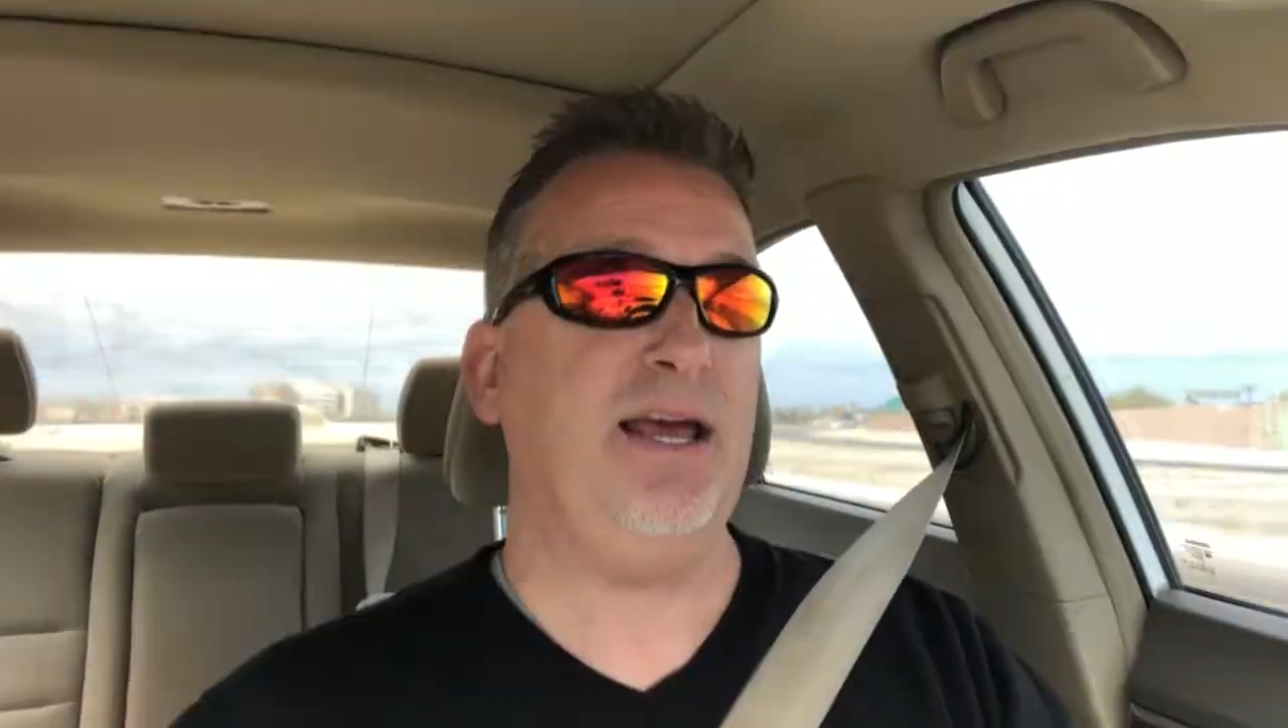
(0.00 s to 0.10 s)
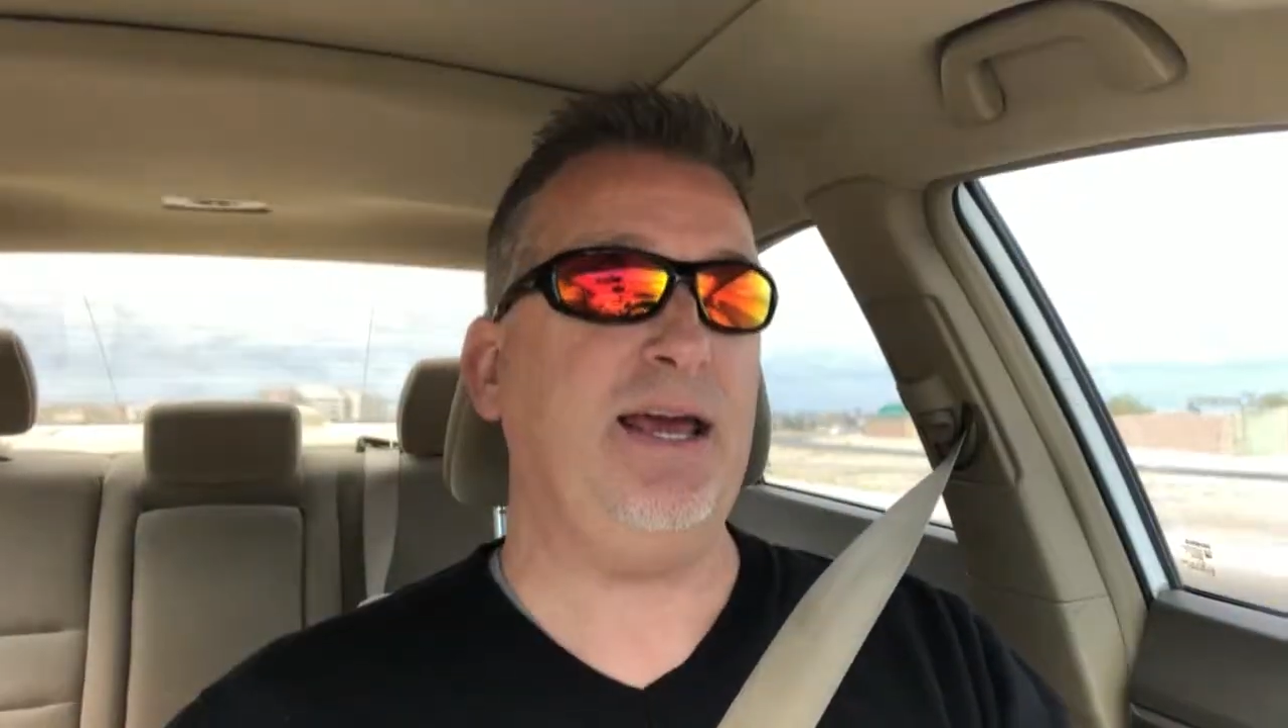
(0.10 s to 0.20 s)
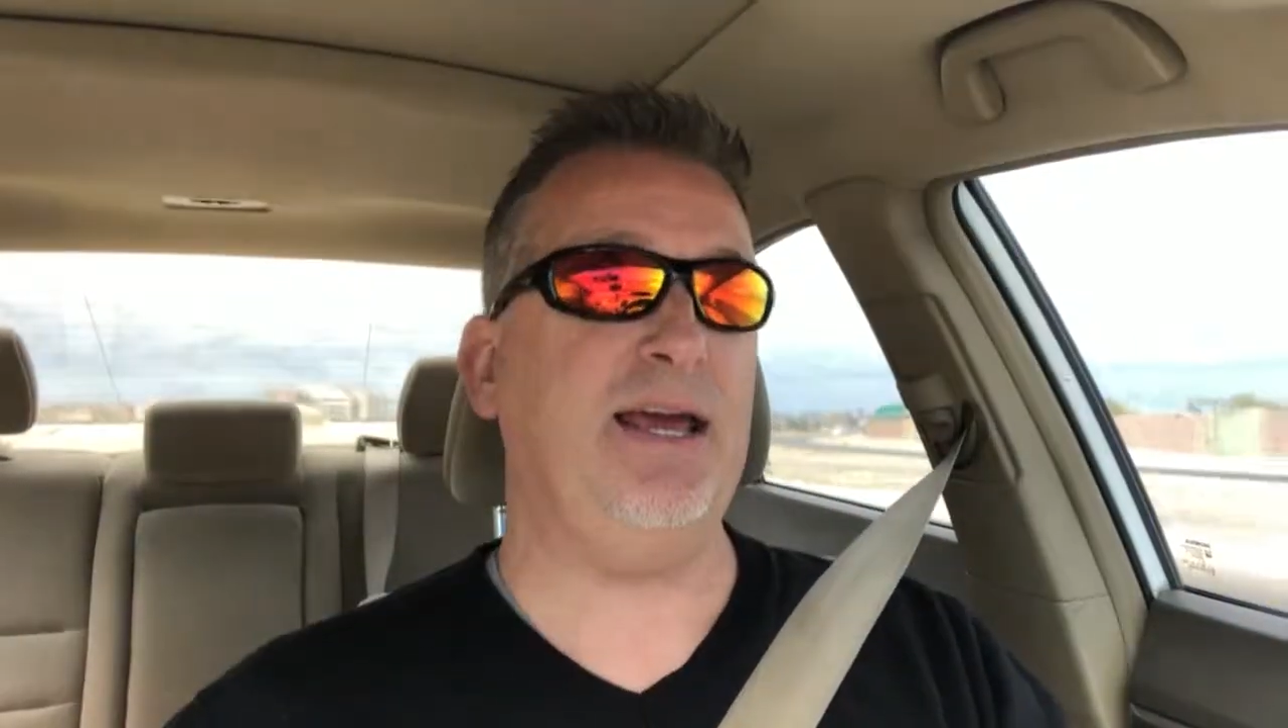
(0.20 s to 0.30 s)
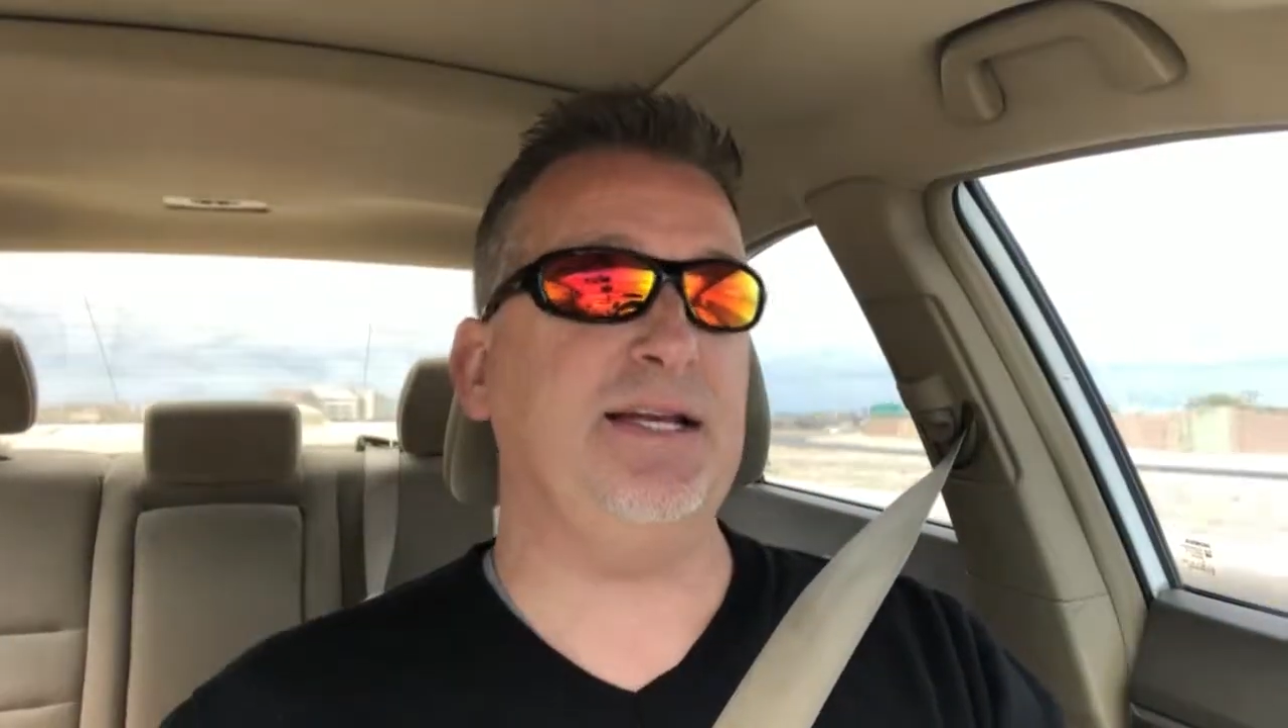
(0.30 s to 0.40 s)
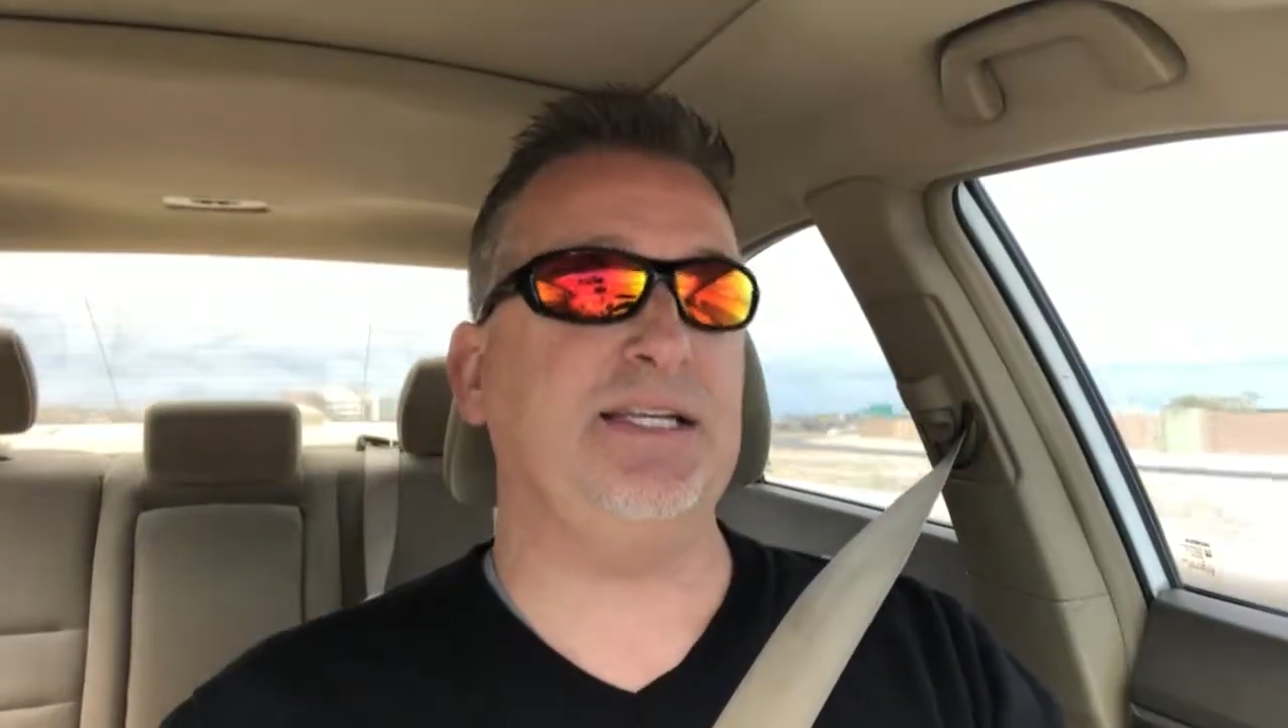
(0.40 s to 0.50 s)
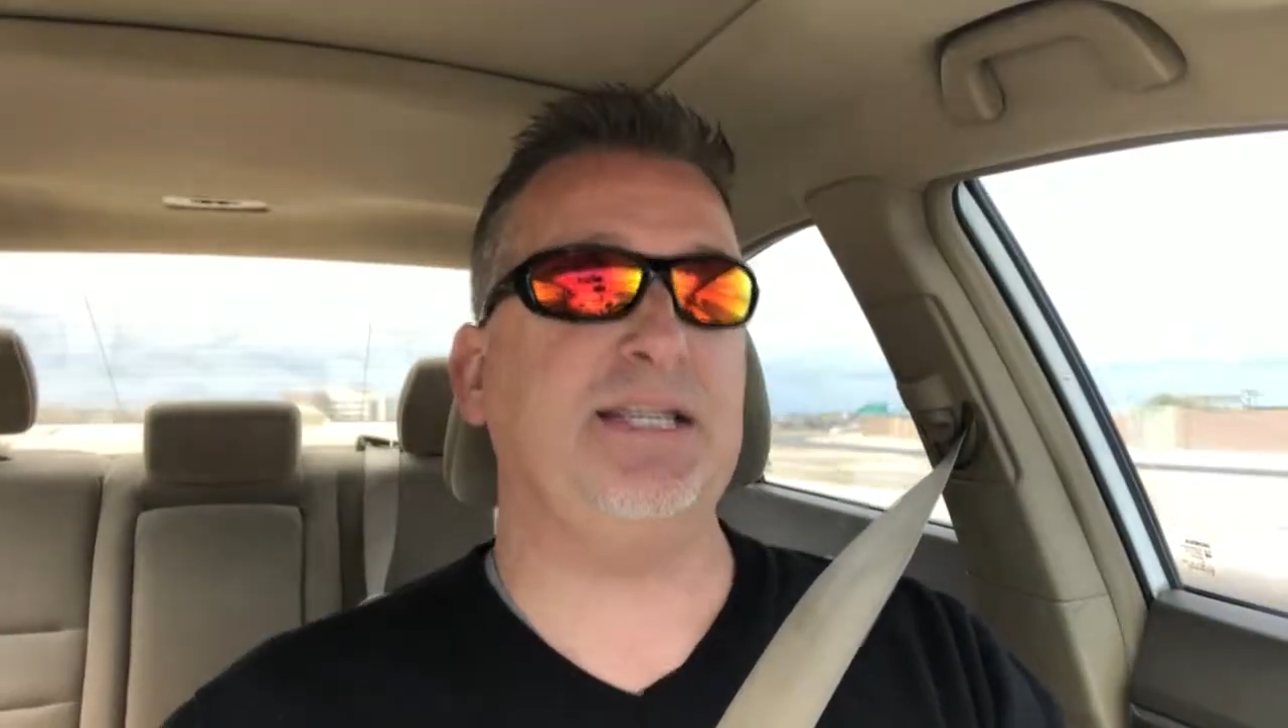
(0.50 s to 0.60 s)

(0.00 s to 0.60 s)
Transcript: It